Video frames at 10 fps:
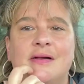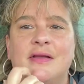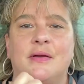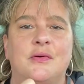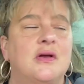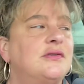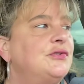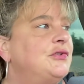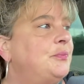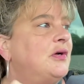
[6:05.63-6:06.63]
Okay, we're on to
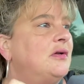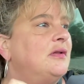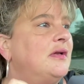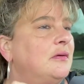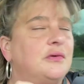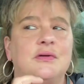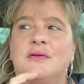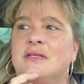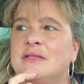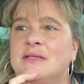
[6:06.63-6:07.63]
Chipotle. We're
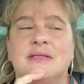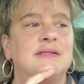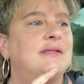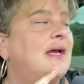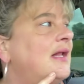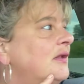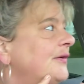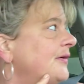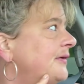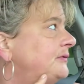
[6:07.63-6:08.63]
doing a
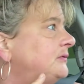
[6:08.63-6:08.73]
$6